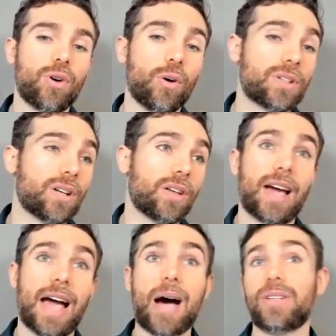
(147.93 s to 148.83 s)
almost like their
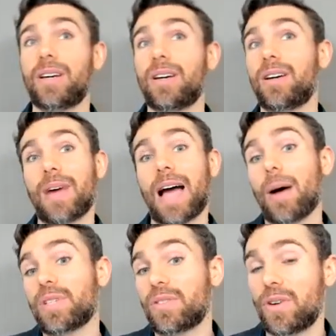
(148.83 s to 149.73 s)
outer
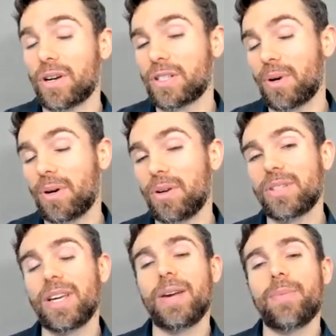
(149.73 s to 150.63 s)
atmosphere, I suppose,